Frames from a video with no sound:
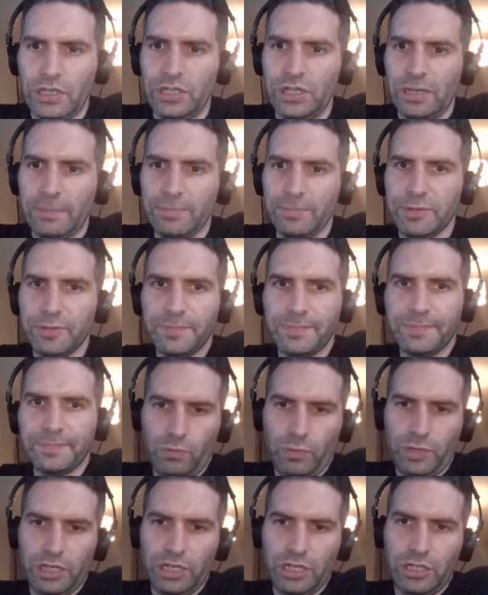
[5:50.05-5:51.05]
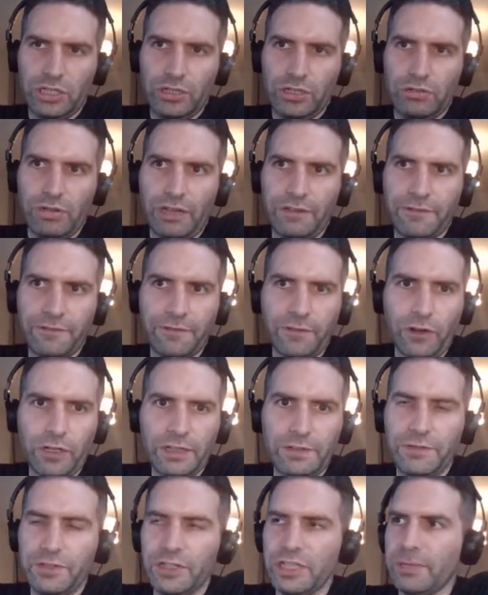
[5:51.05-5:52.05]
jump. We're going to do a
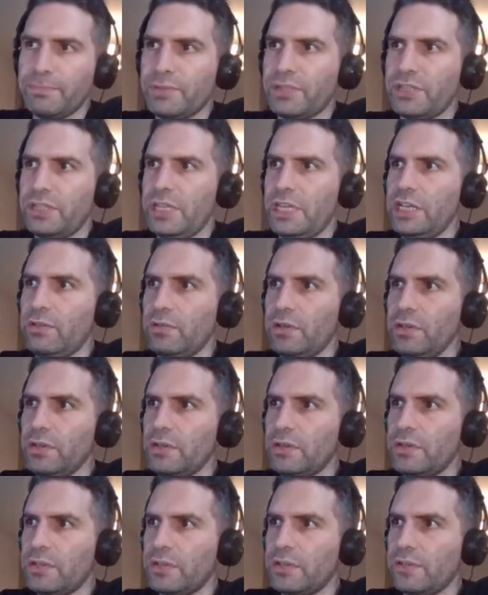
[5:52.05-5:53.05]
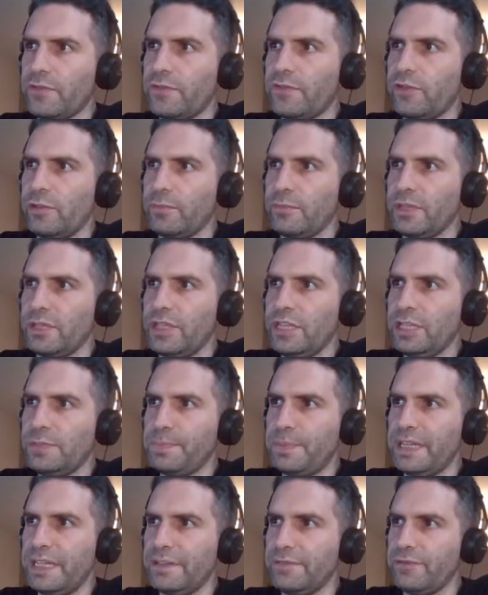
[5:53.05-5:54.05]
5 jump sequence from this
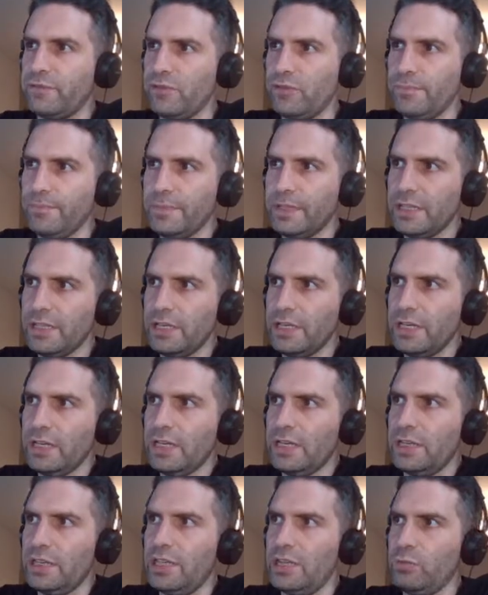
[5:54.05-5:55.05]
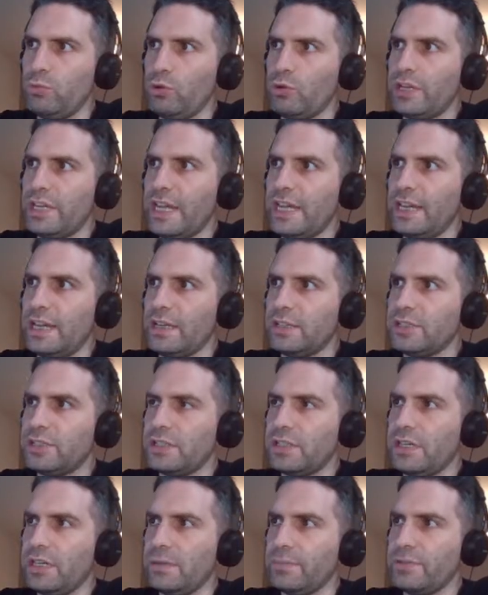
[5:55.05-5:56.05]
platform that will get
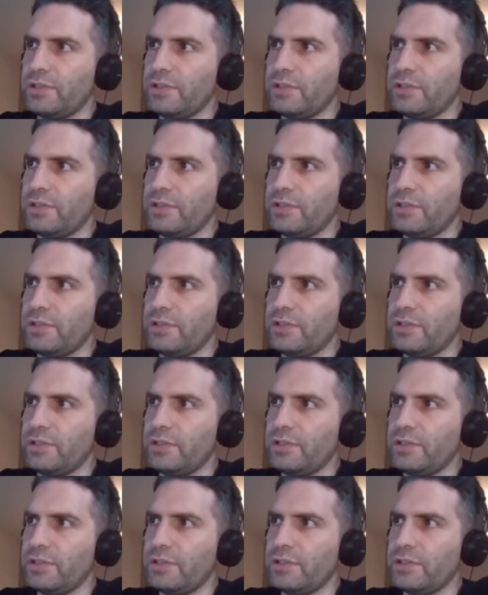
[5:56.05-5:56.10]
us up